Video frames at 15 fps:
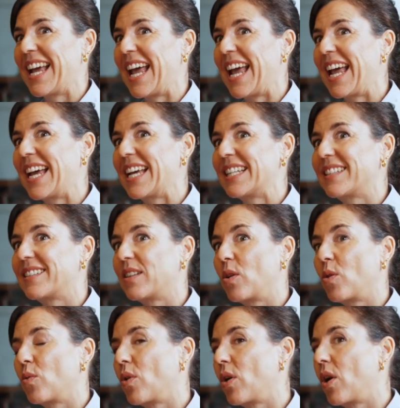And
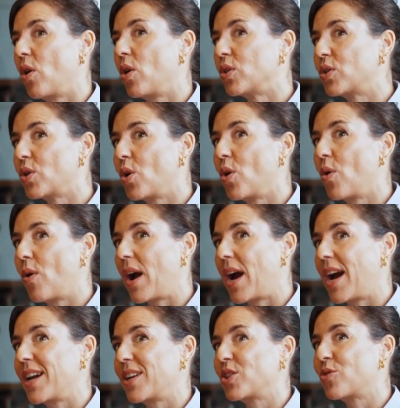although
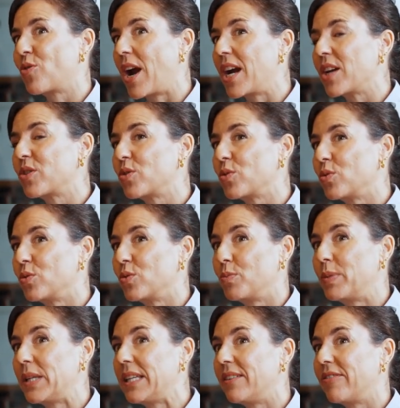I try to
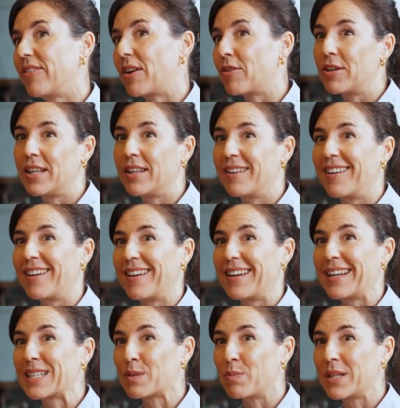be very
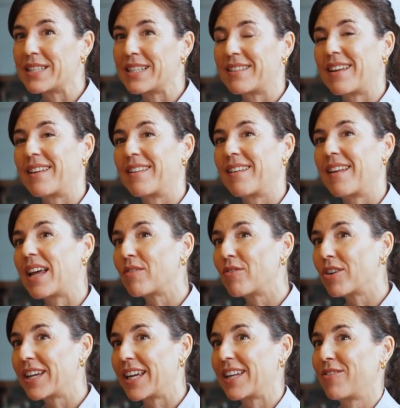explicit and
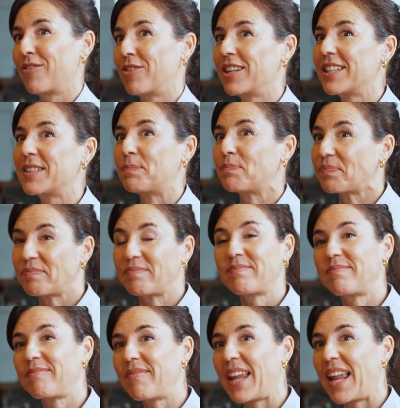advocate for it,
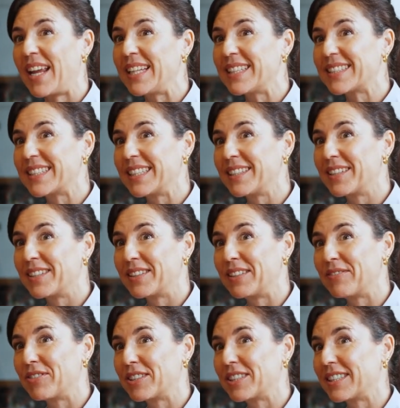it's still a
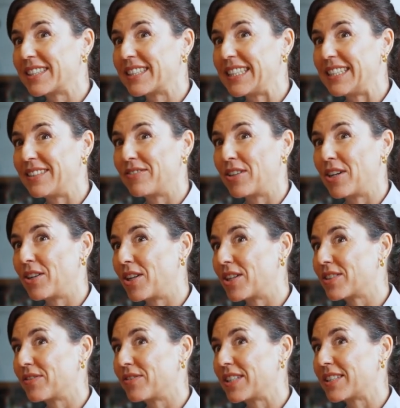difficulty a
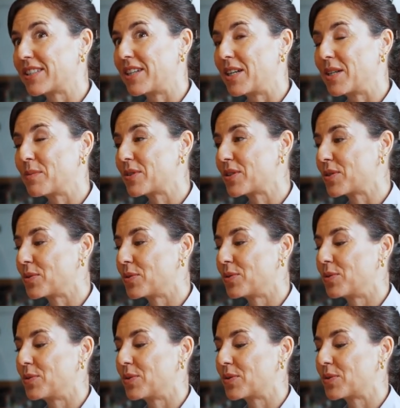lot of the times
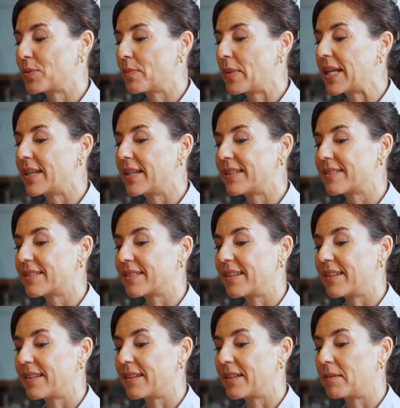to make it
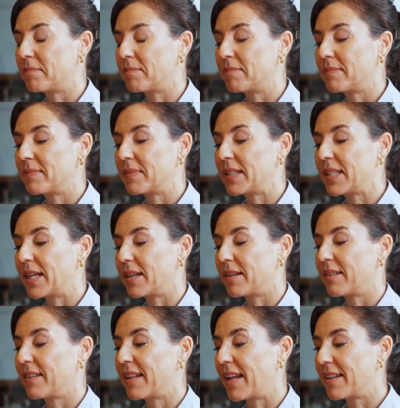
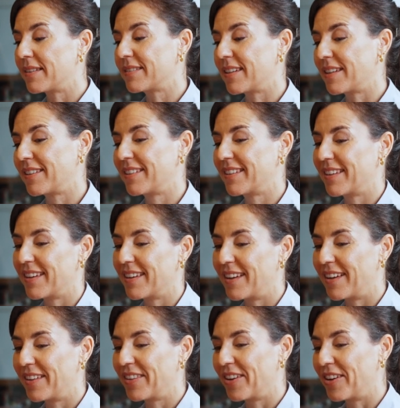land on
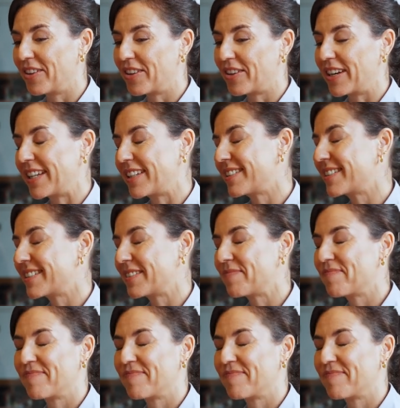the other ends.